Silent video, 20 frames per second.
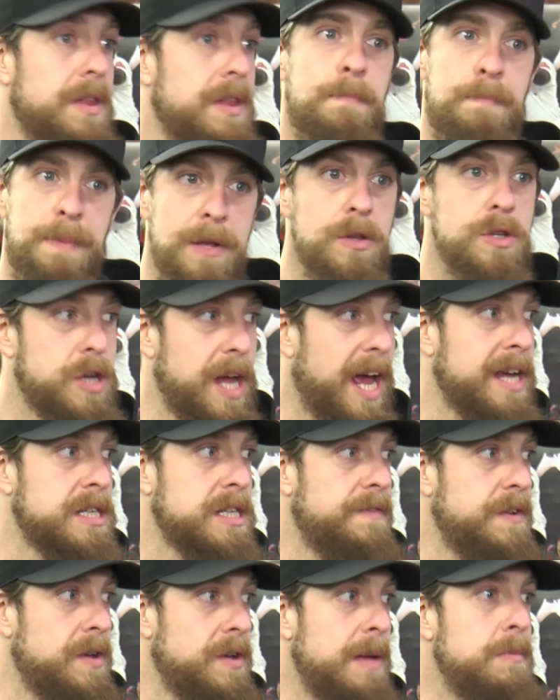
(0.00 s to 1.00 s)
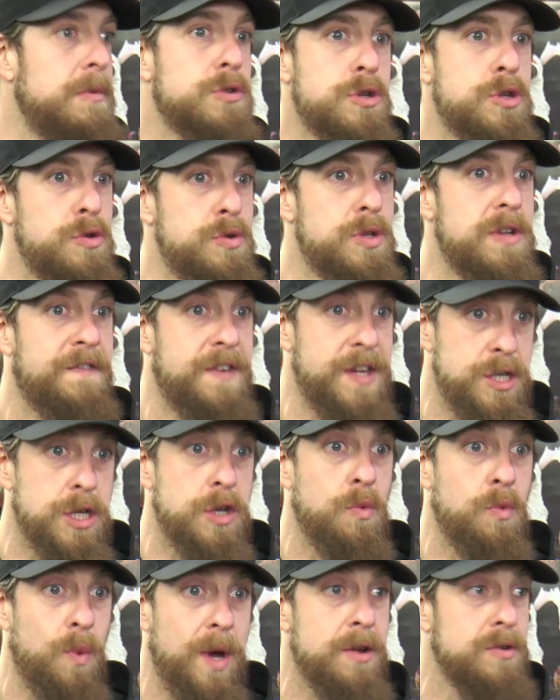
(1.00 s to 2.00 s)
That Bills-Jacksonville game, those 2
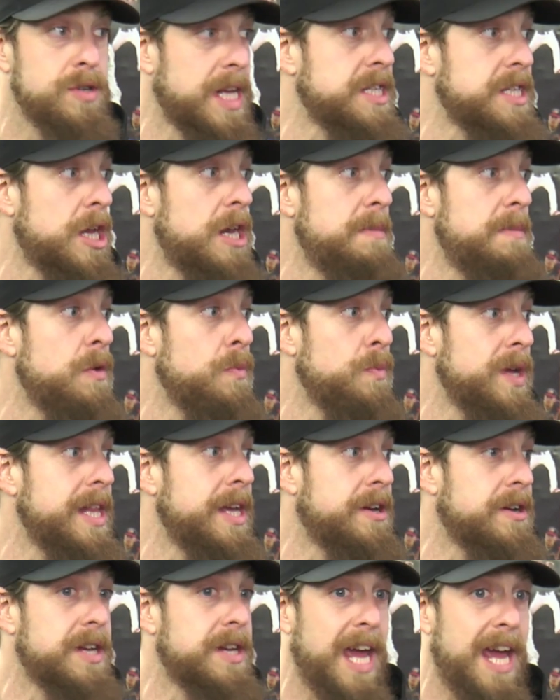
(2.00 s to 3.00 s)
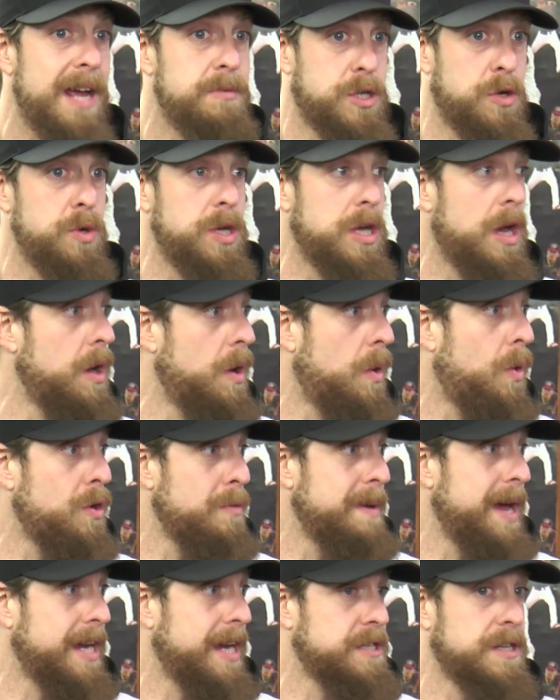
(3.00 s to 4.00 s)
division winners, that's going to be a really good game, 2 young quarterbacks.
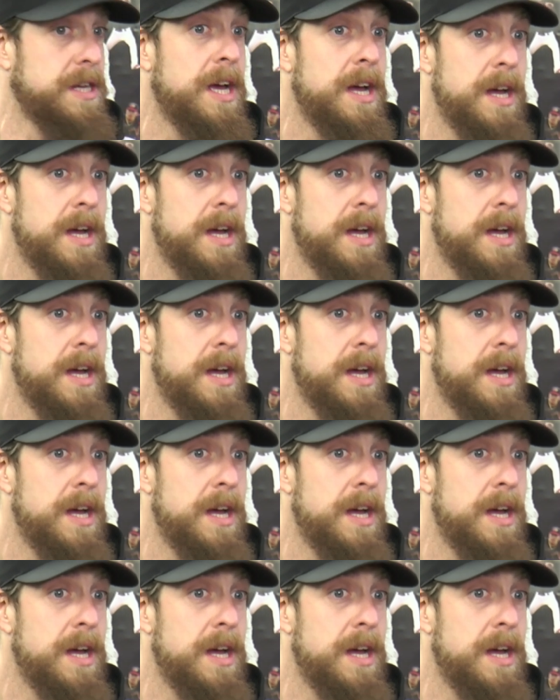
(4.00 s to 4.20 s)
You're right, it